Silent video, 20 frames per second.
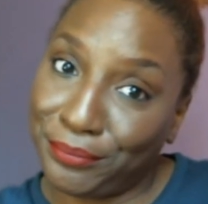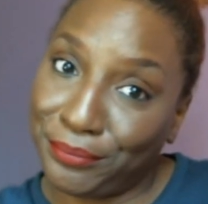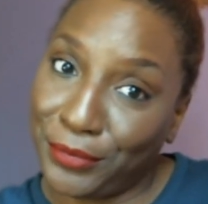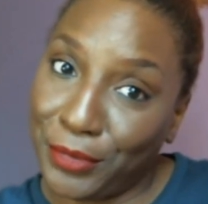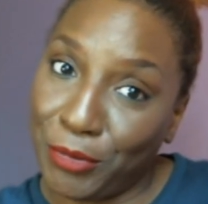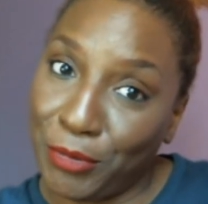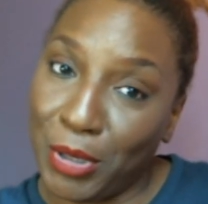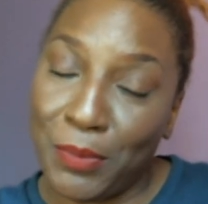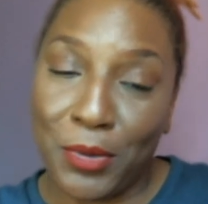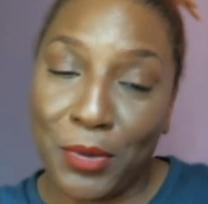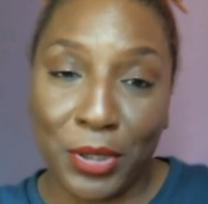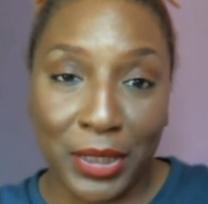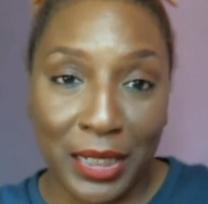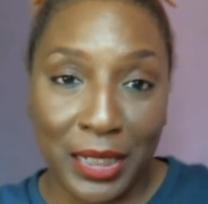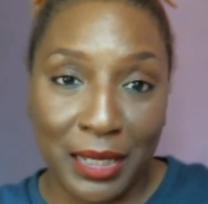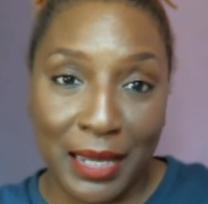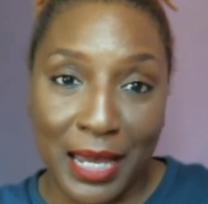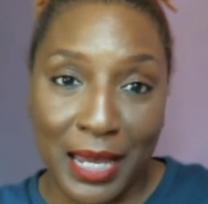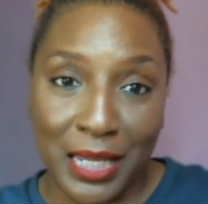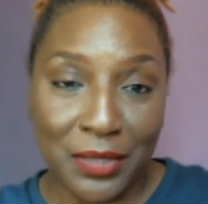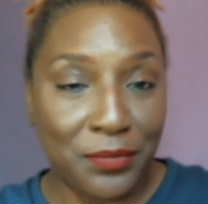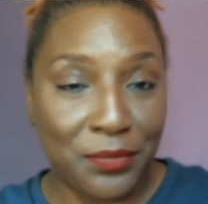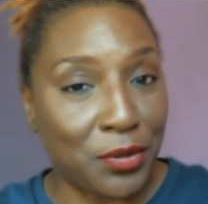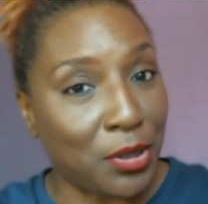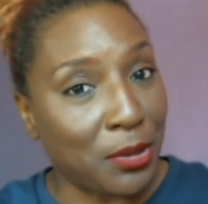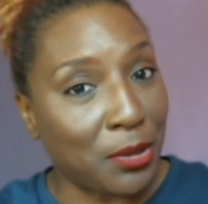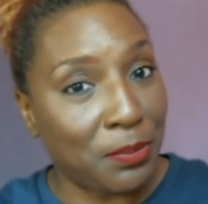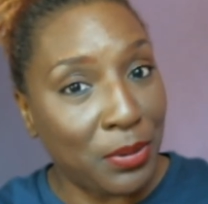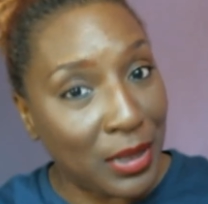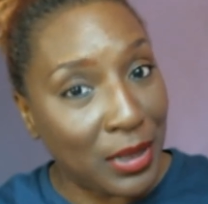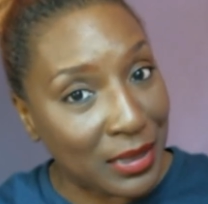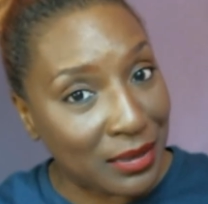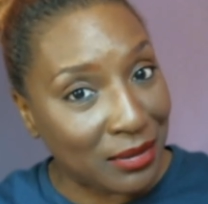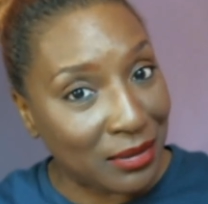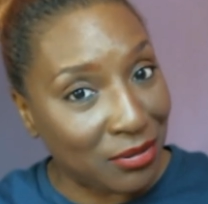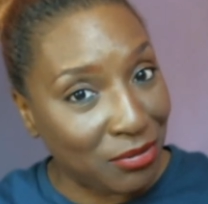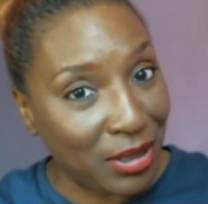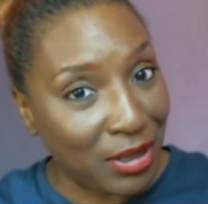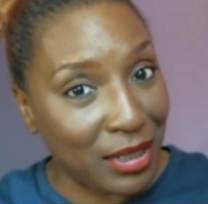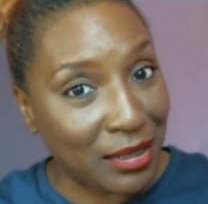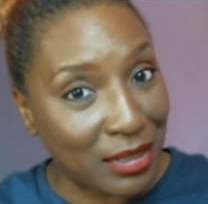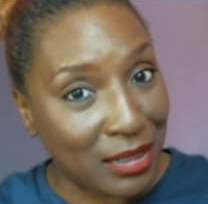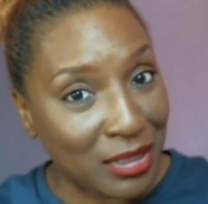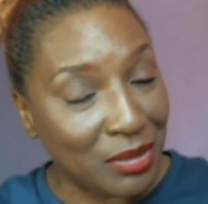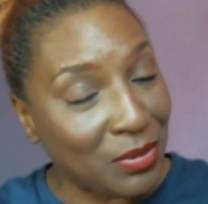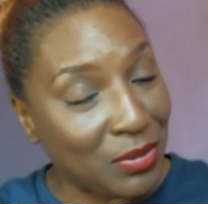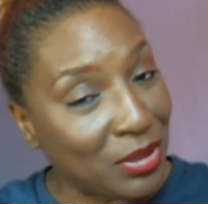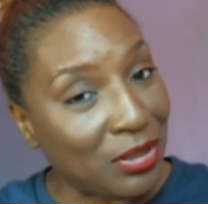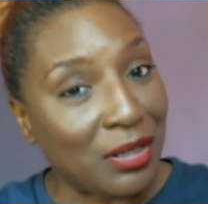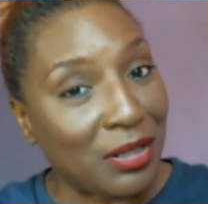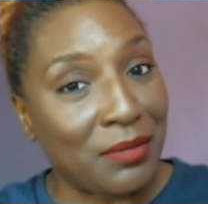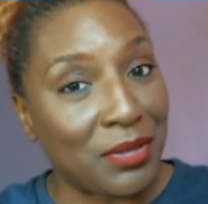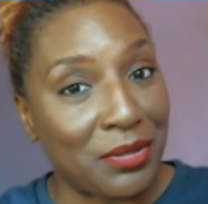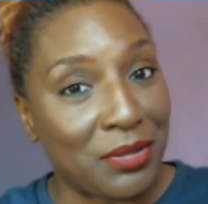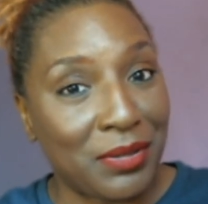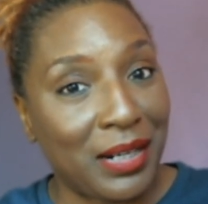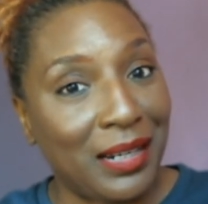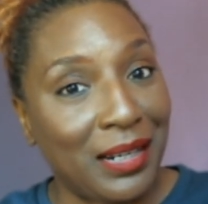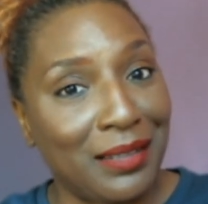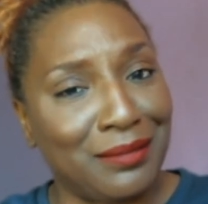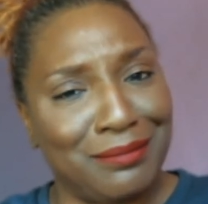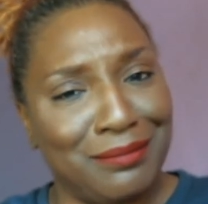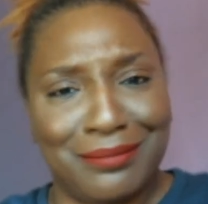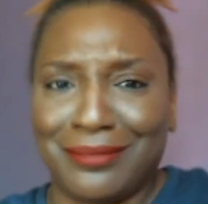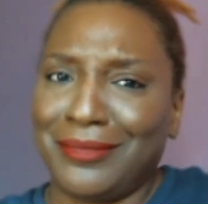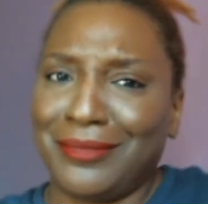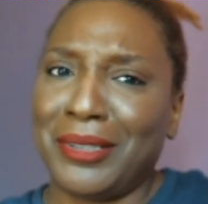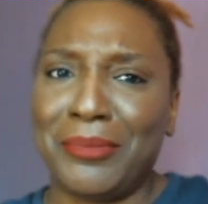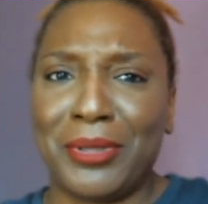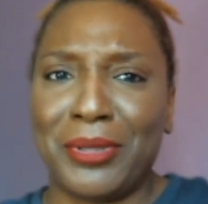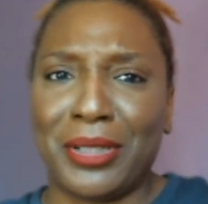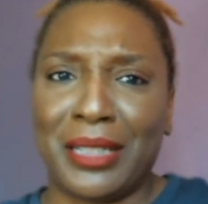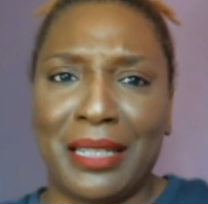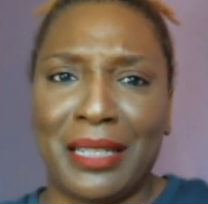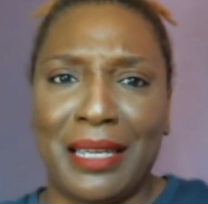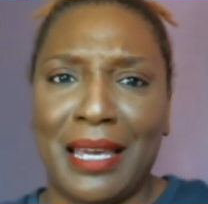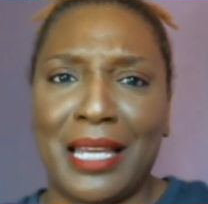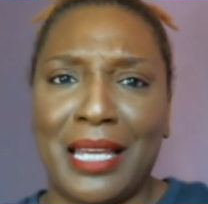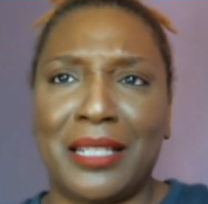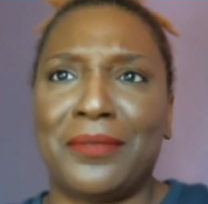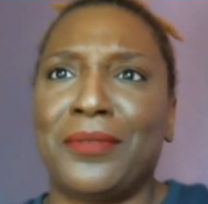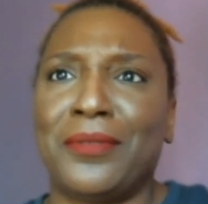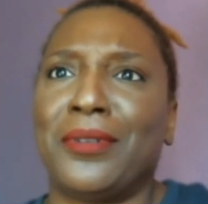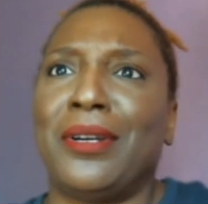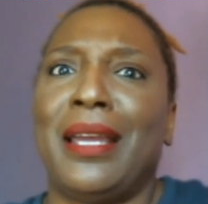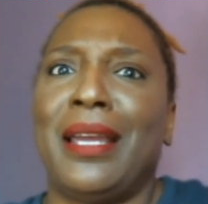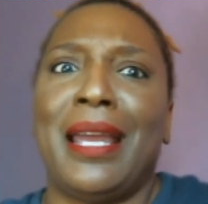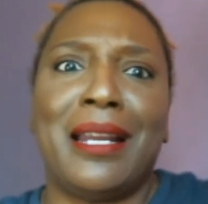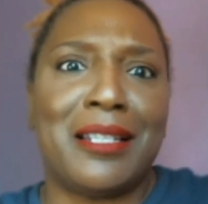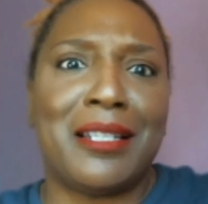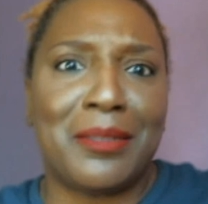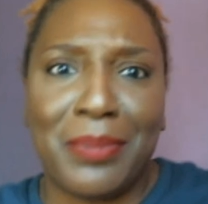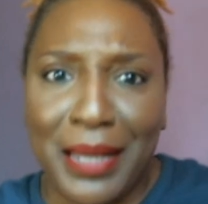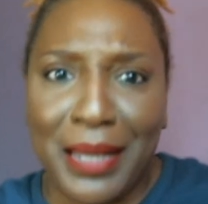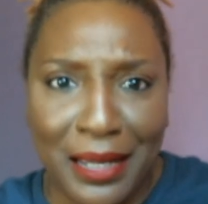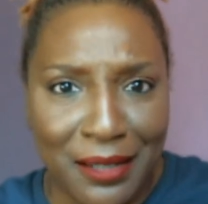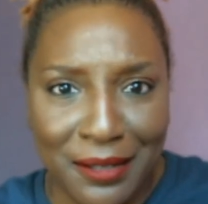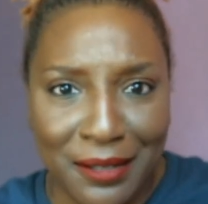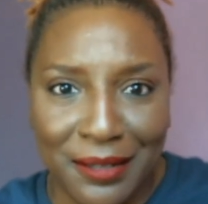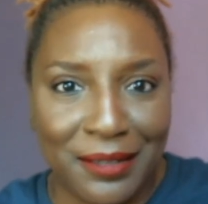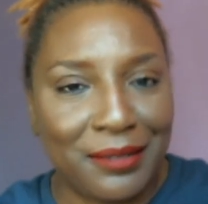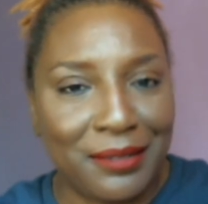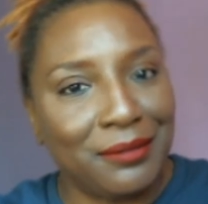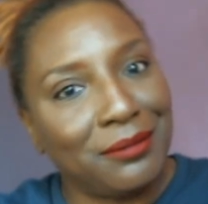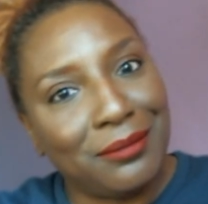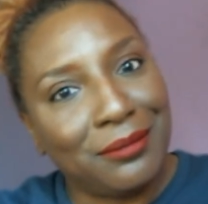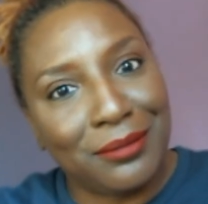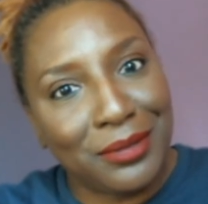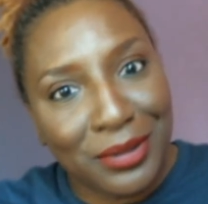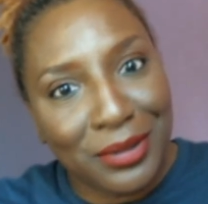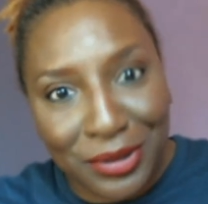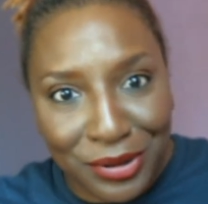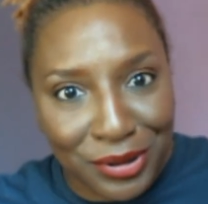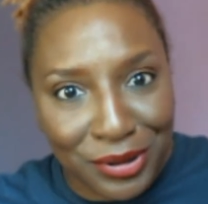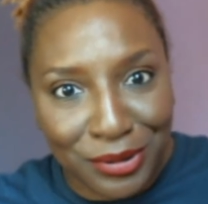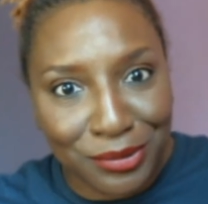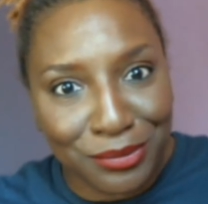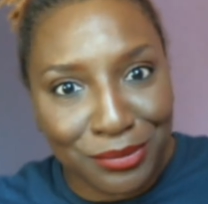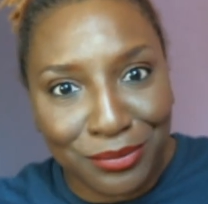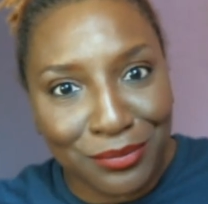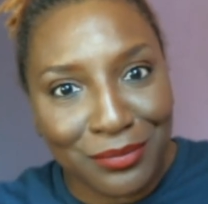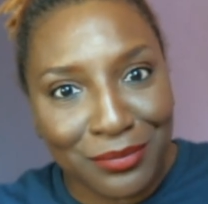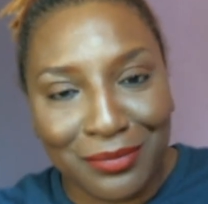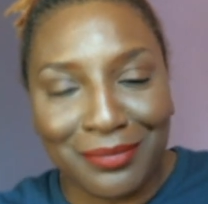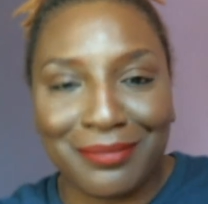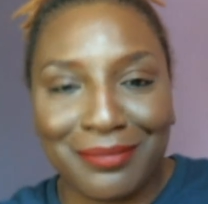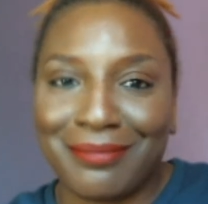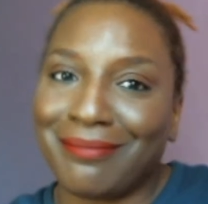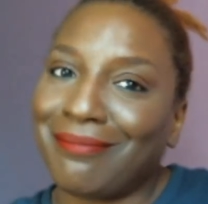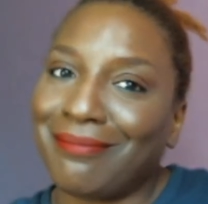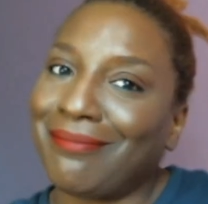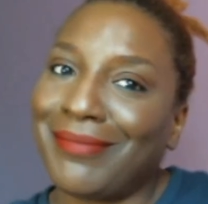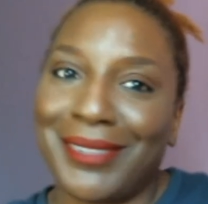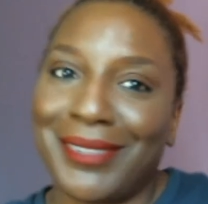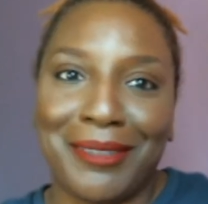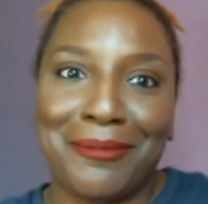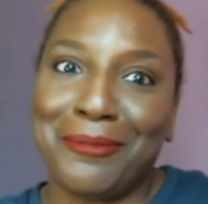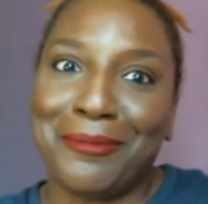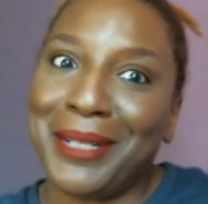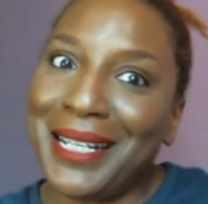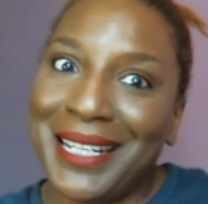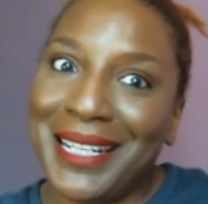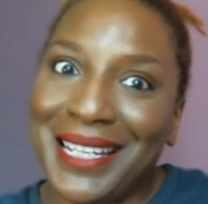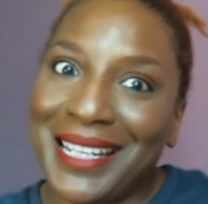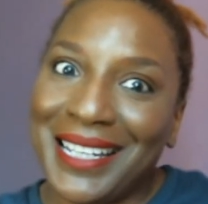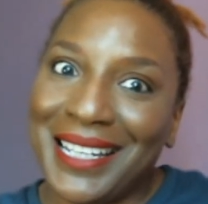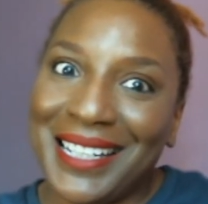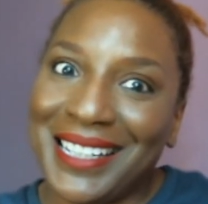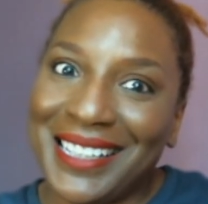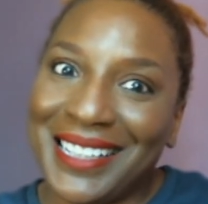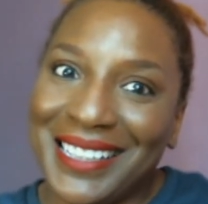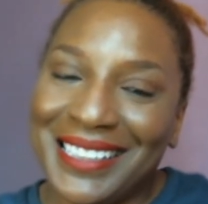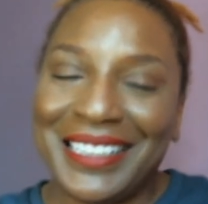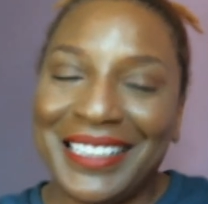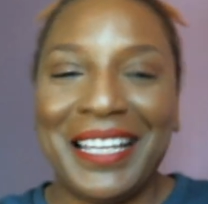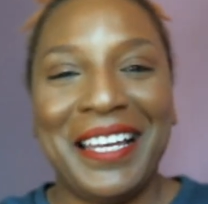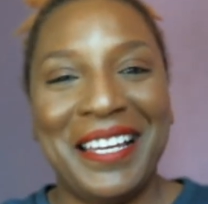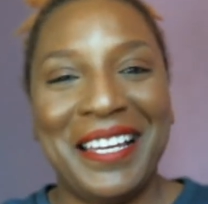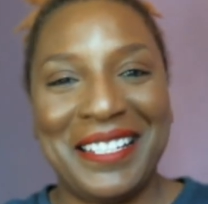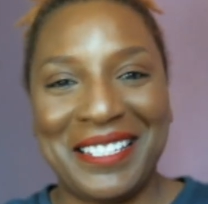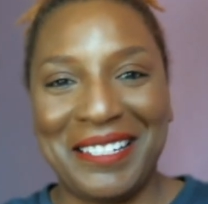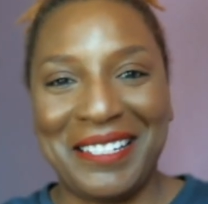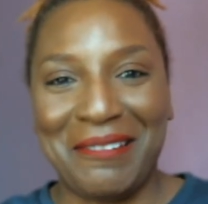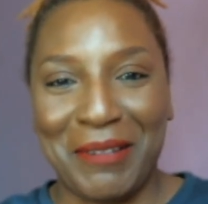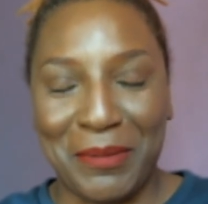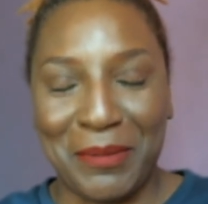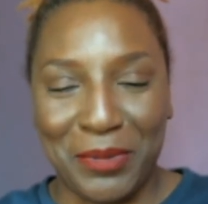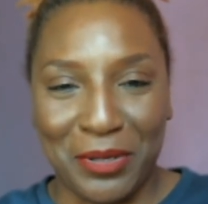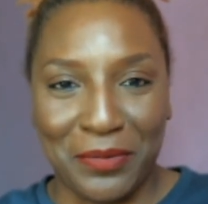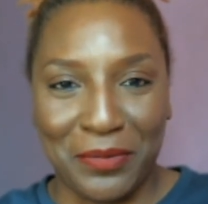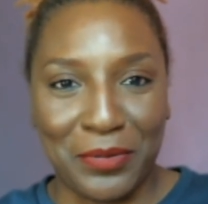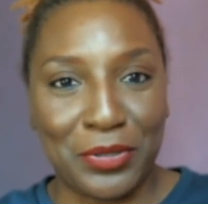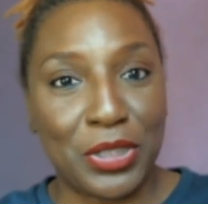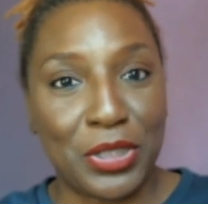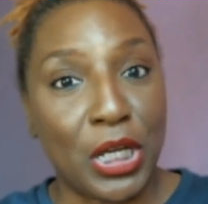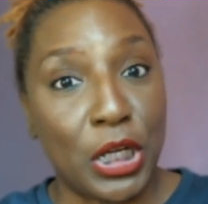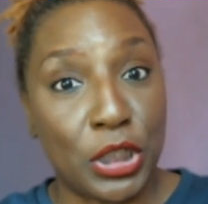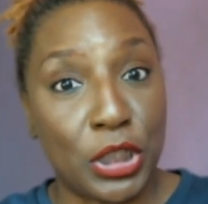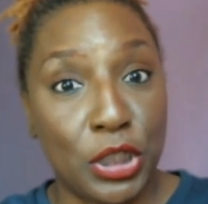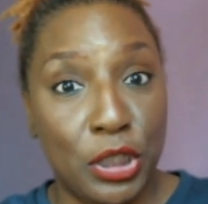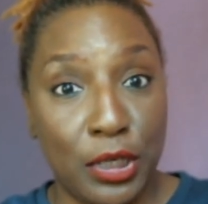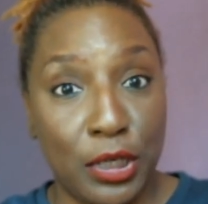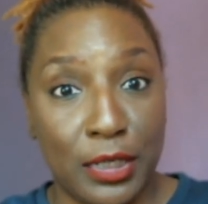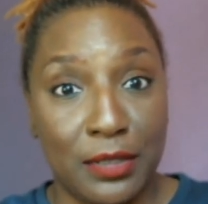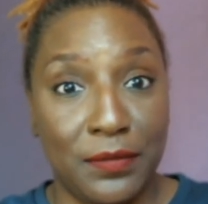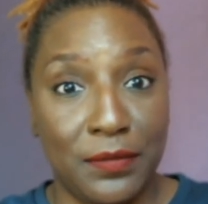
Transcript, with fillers: What more can you ask for? Plus great customer service, right? What more can you ask for? And it's black on. Shoot. Winning. So anyway, beautifuls, until the next